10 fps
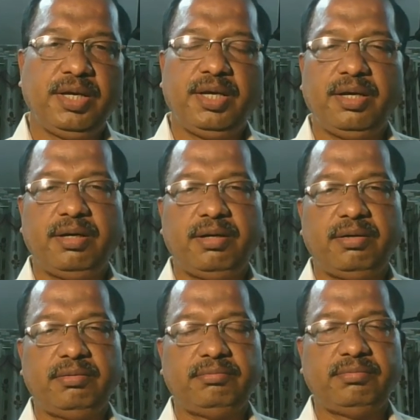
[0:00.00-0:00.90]

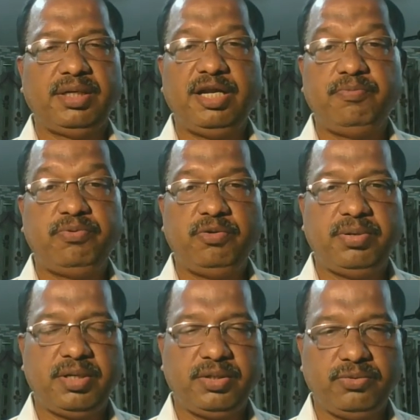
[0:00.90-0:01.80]
uh, helpful
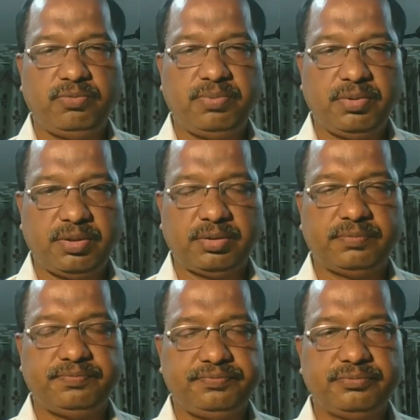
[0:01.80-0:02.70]
for you for,
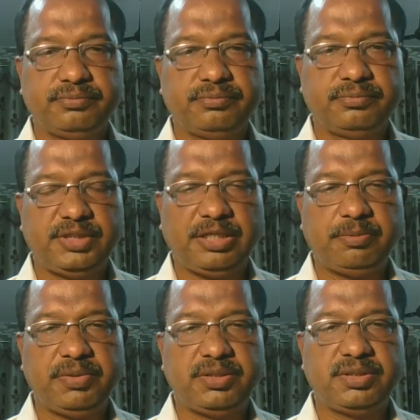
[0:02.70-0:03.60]
that
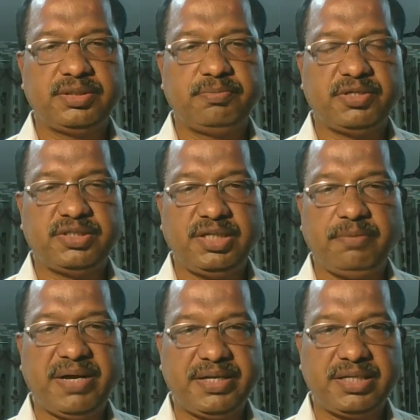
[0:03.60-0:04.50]
means for
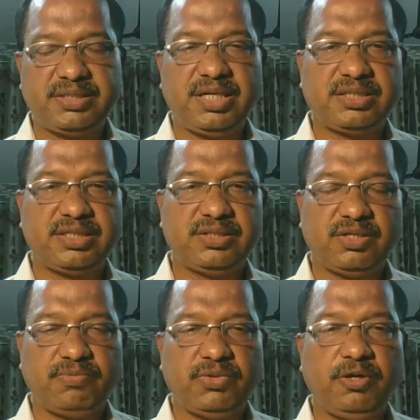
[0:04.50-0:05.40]
final selections
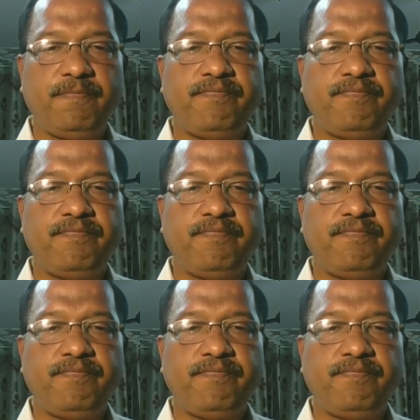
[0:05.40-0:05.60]
of the,